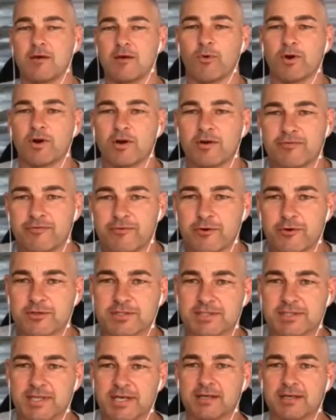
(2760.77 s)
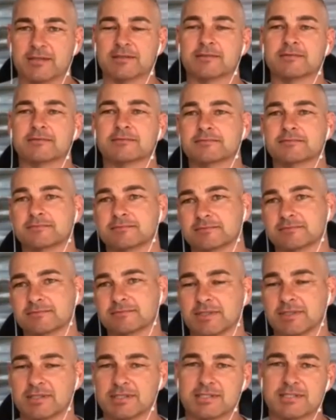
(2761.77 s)
I first started
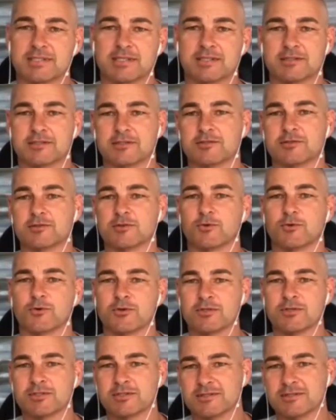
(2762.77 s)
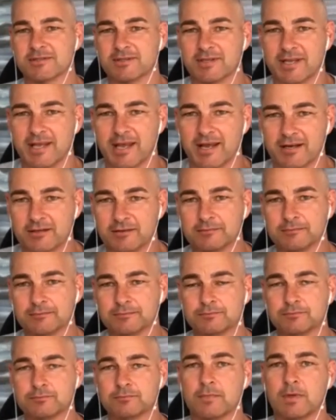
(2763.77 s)
listening to Dolores Cannon,